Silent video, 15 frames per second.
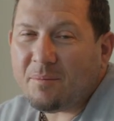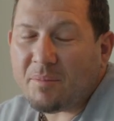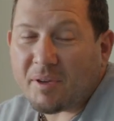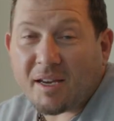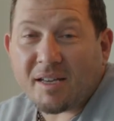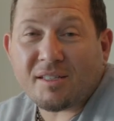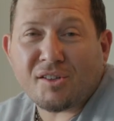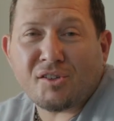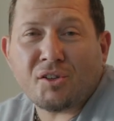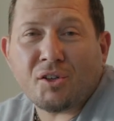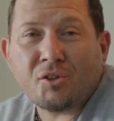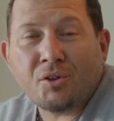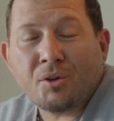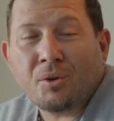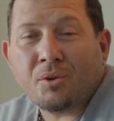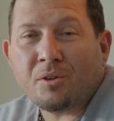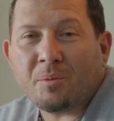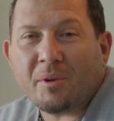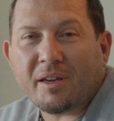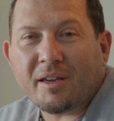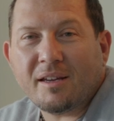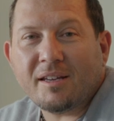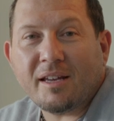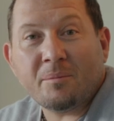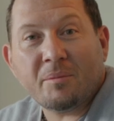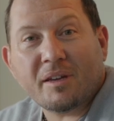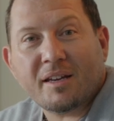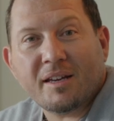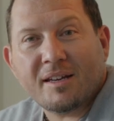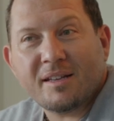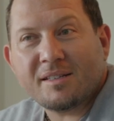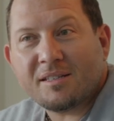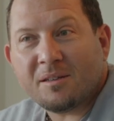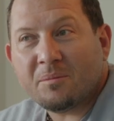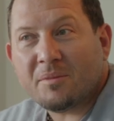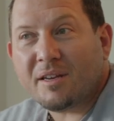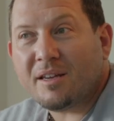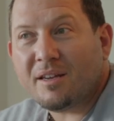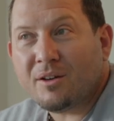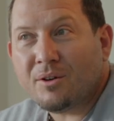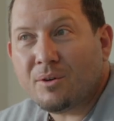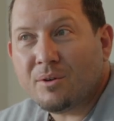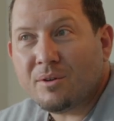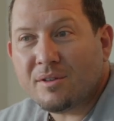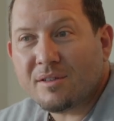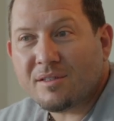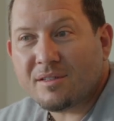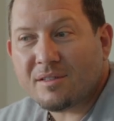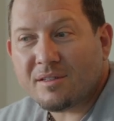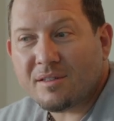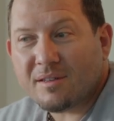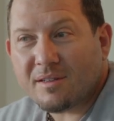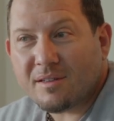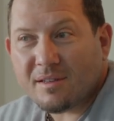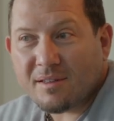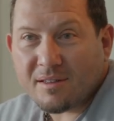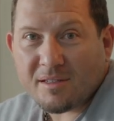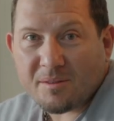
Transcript: Because it's the truth, because somebody who is